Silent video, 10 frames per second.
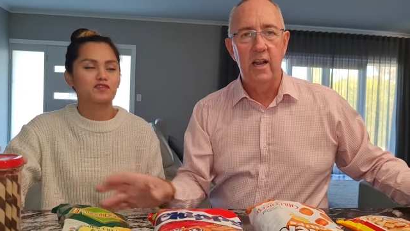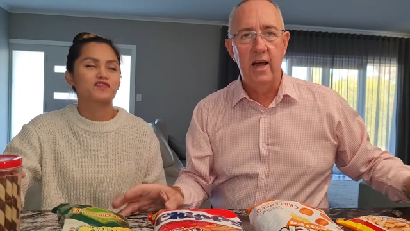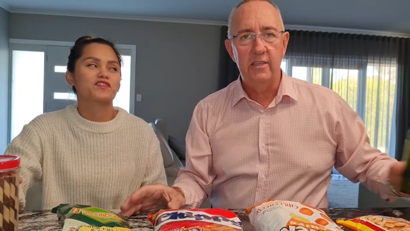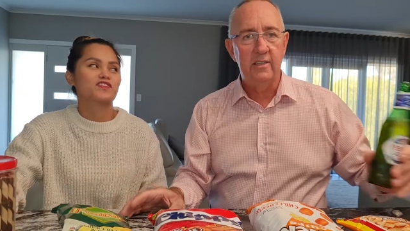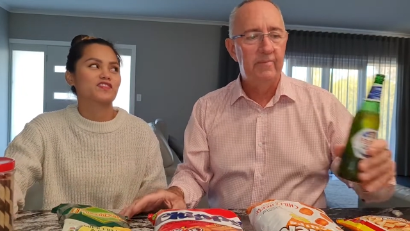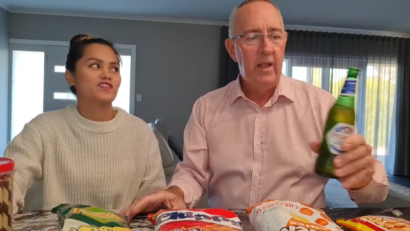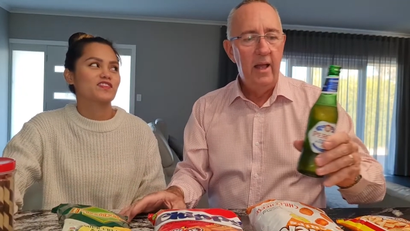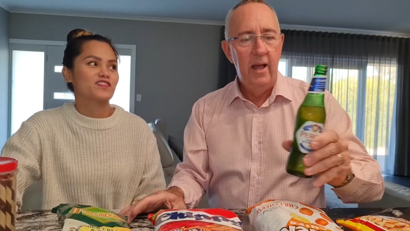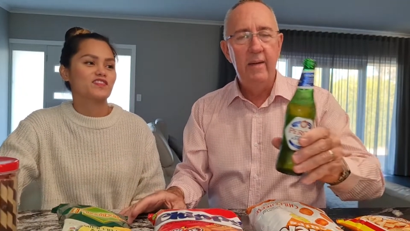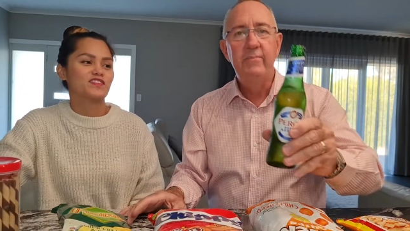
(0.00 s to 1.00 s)
Speaker 1: the... last.
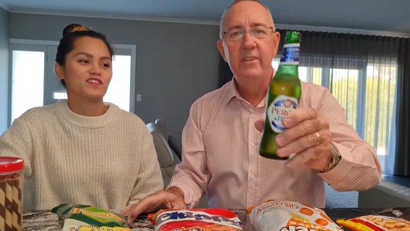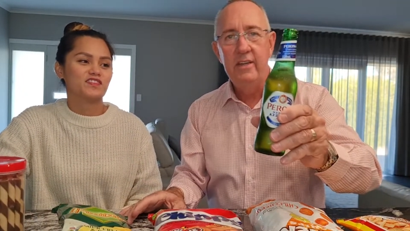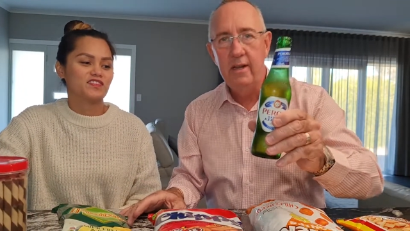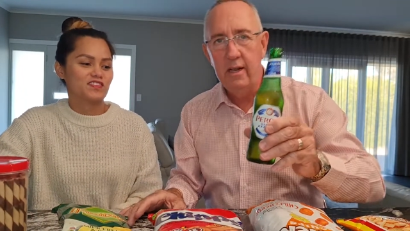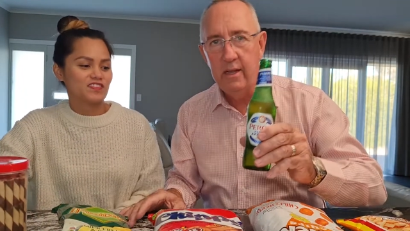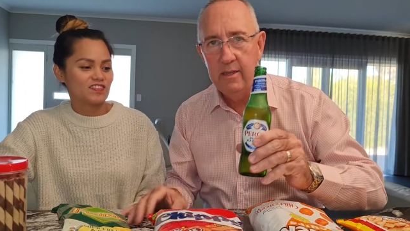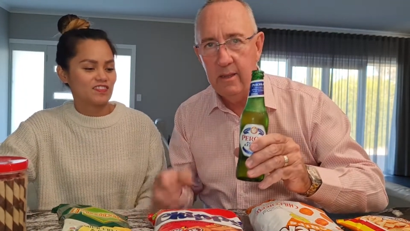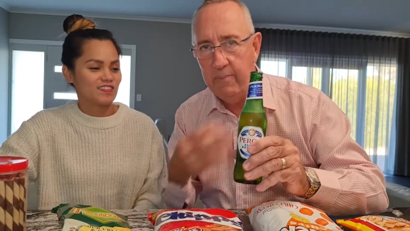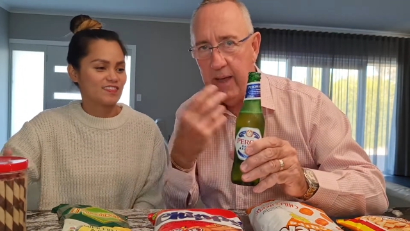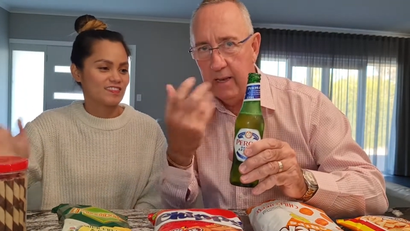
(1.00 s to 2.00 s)
Um, need to clean the
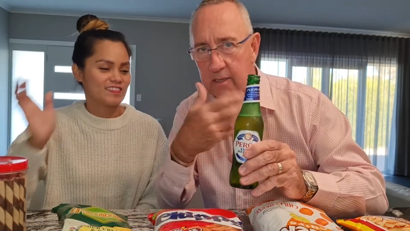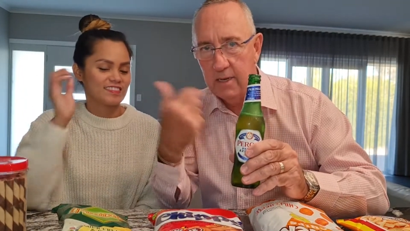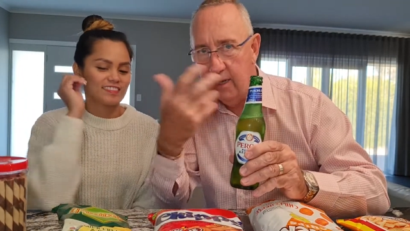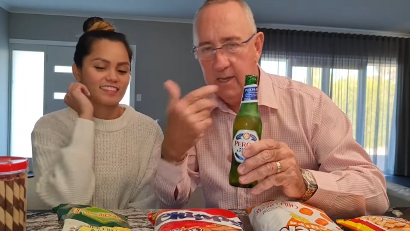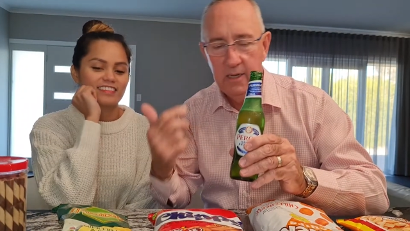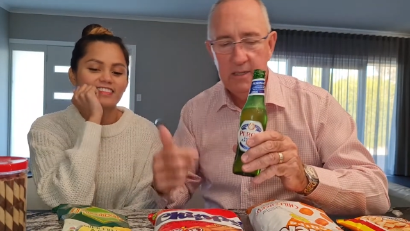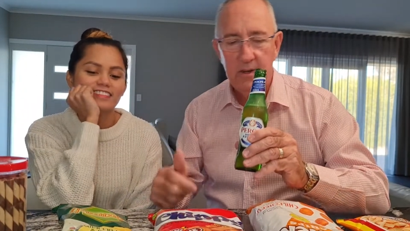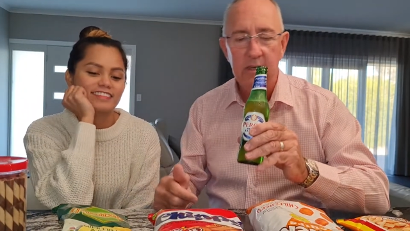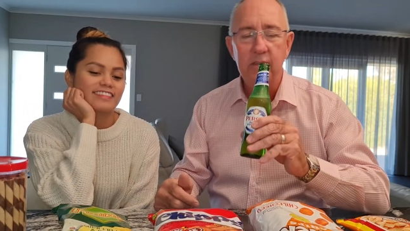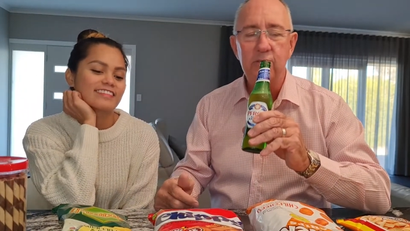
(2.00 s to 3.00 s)
palate. Okay, so I'll
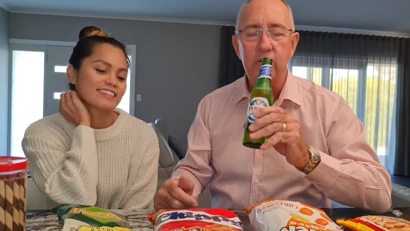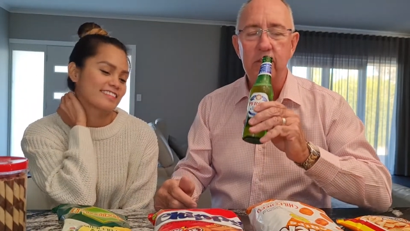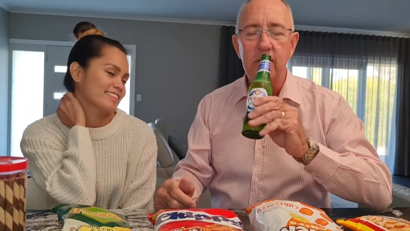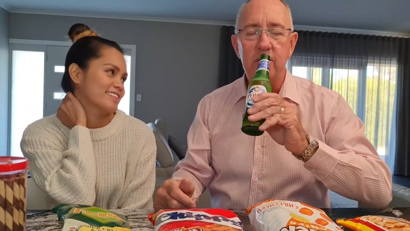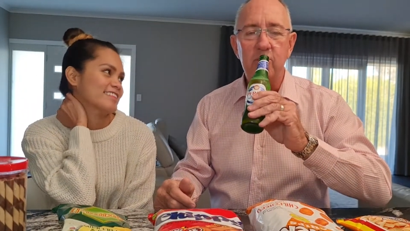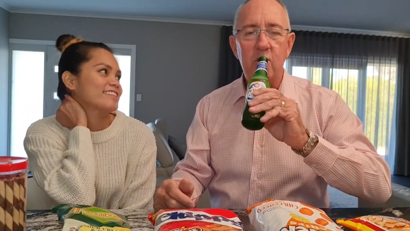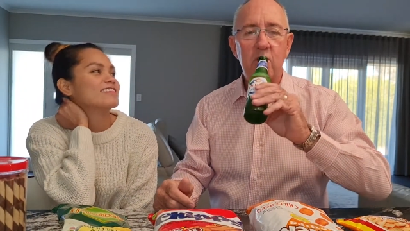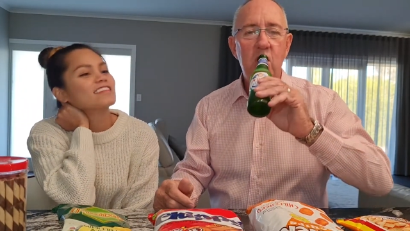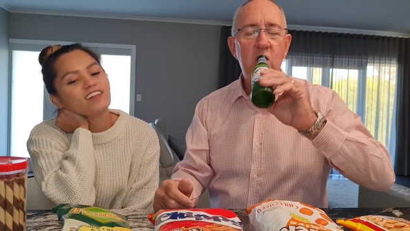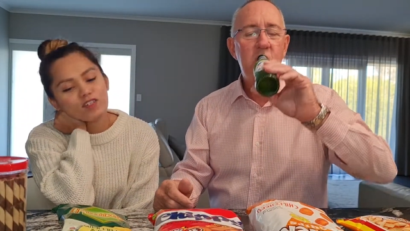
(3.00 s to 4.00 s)
enjoy the next one.
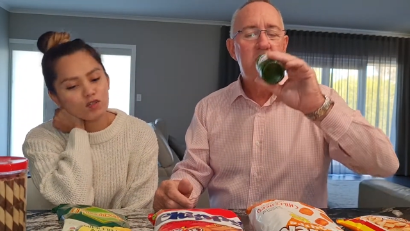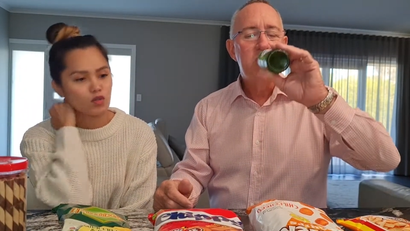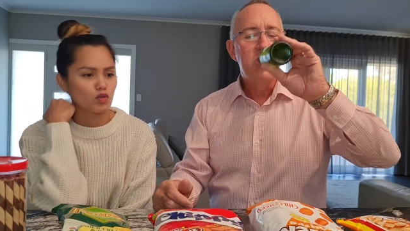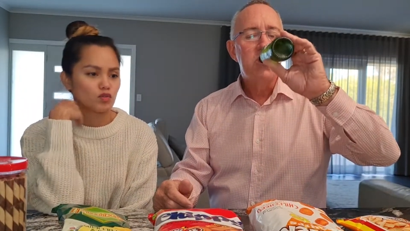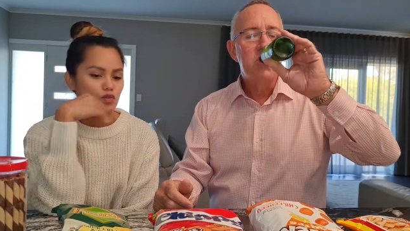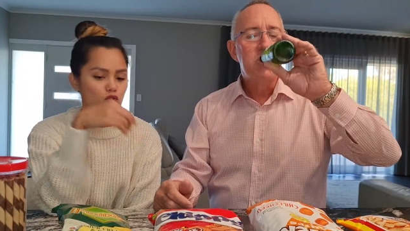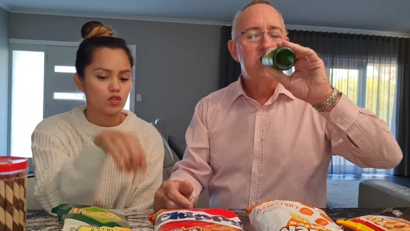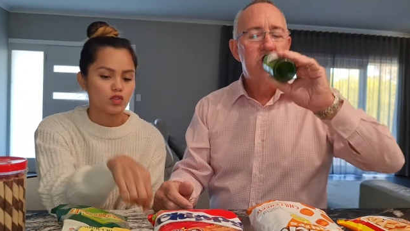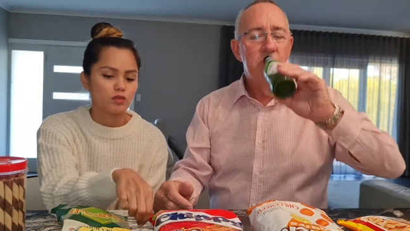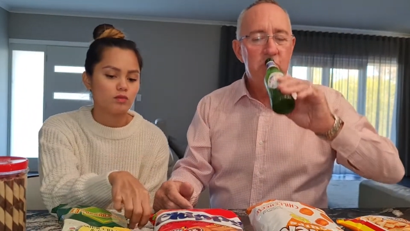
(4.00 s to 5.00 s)
Speaker 2: Okay? just
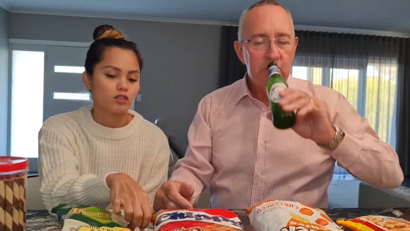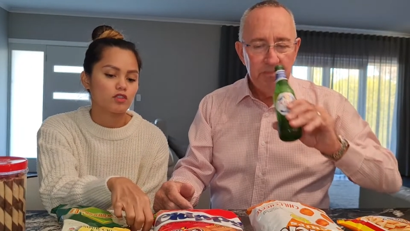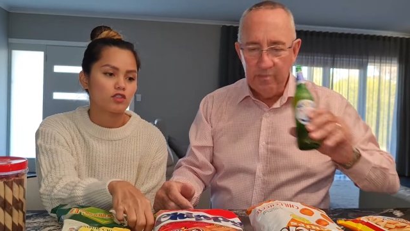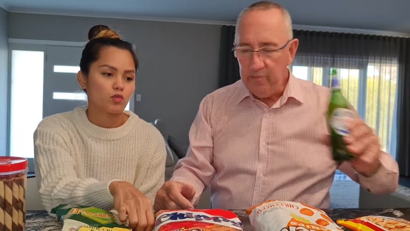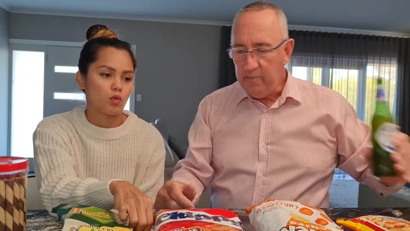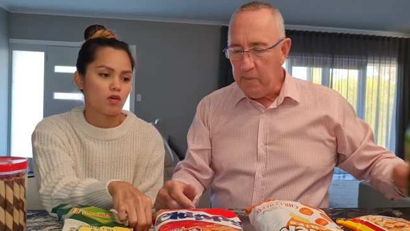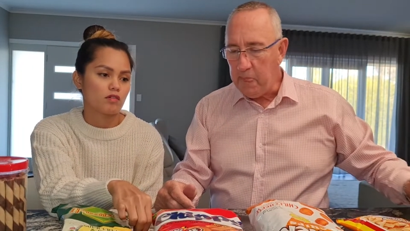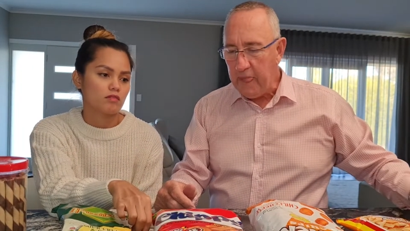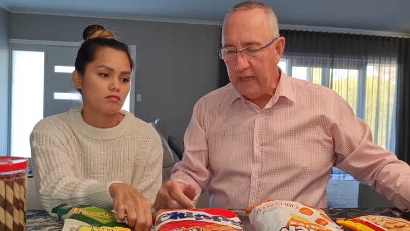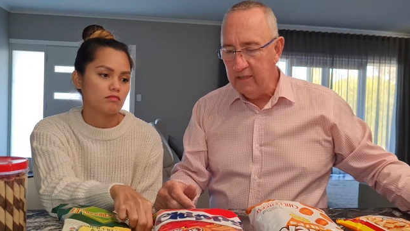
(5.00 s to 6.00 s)
oh, give me a
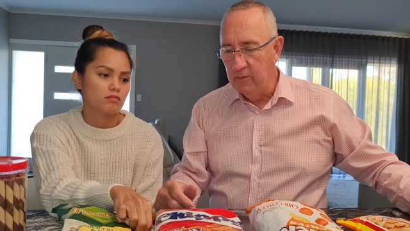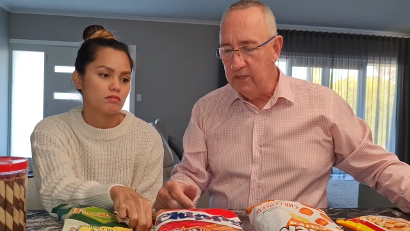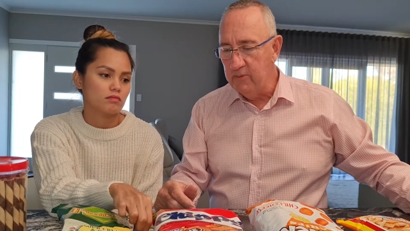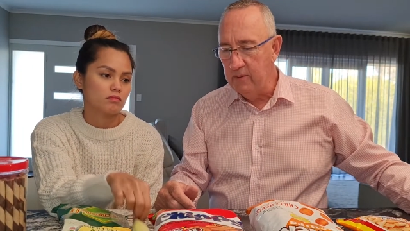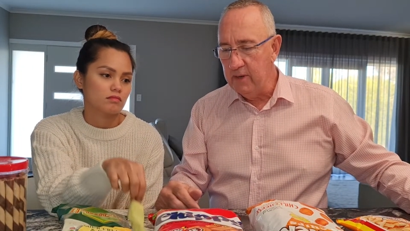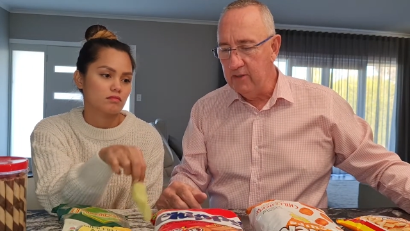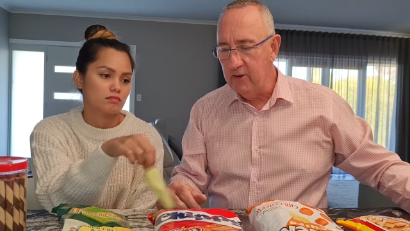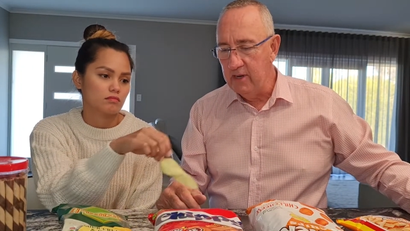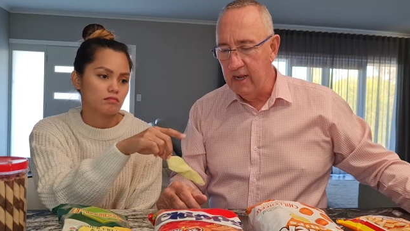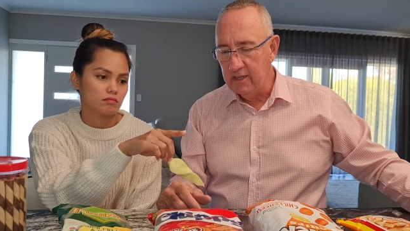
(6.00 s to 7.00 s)
piece So which
Speaker 1: one are we going to
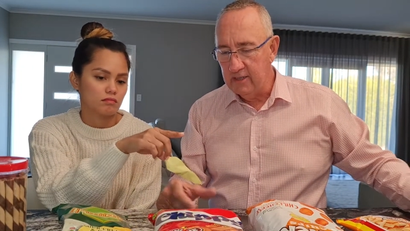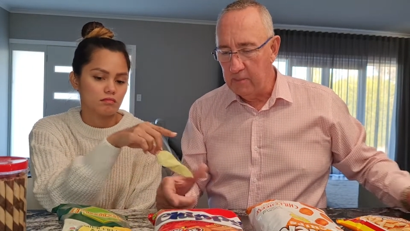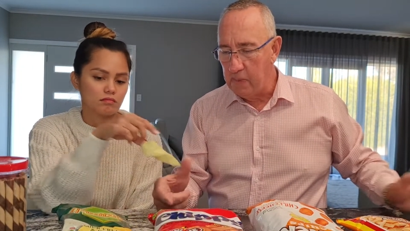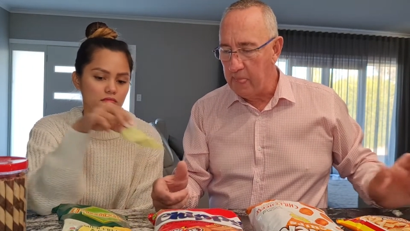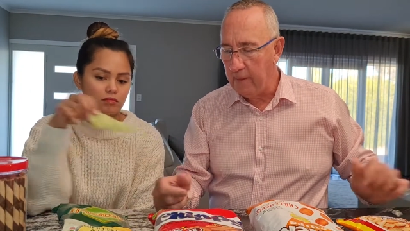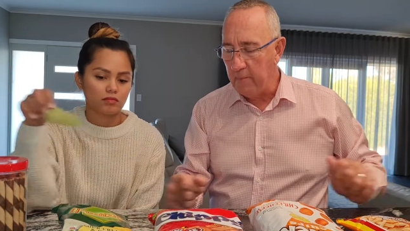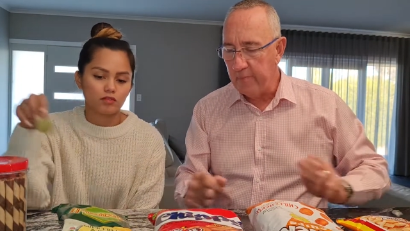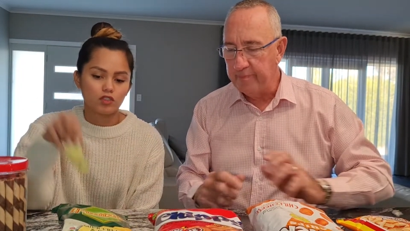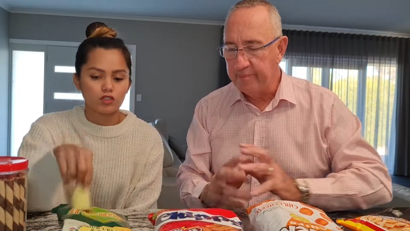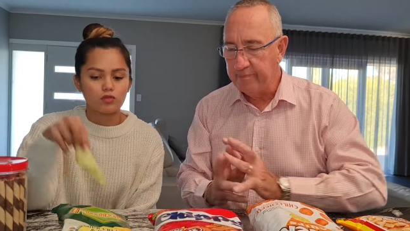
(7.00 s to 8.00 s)
try next?
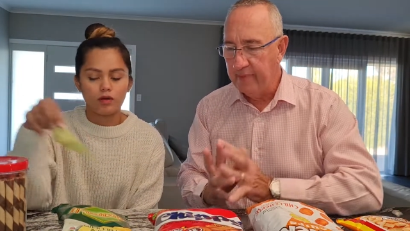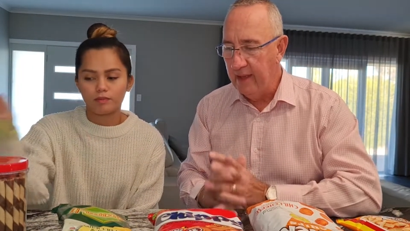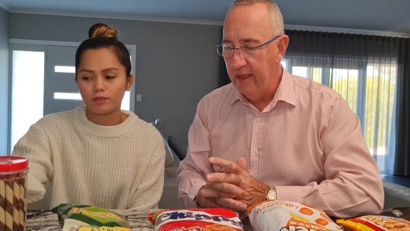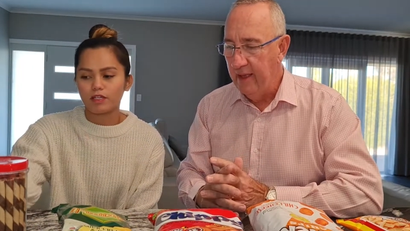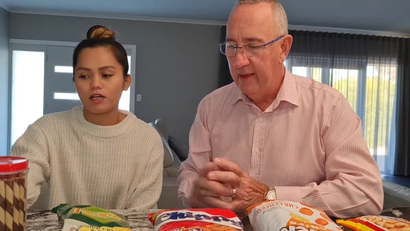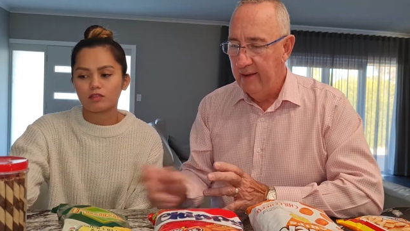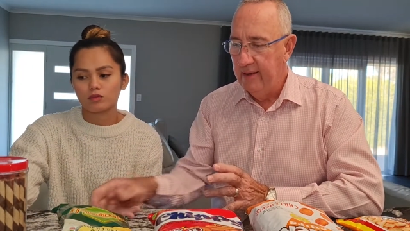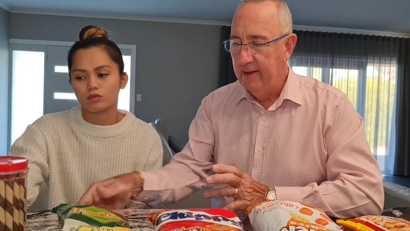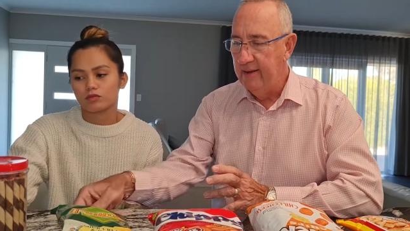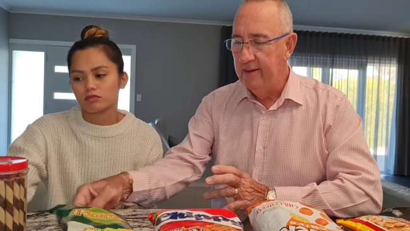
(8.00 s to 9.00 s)
Speaker 2: This one,
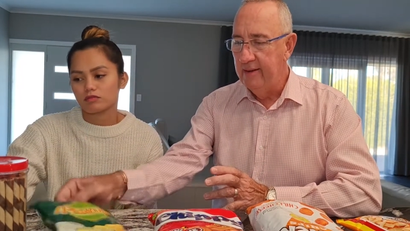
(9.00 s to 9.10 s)
piatto.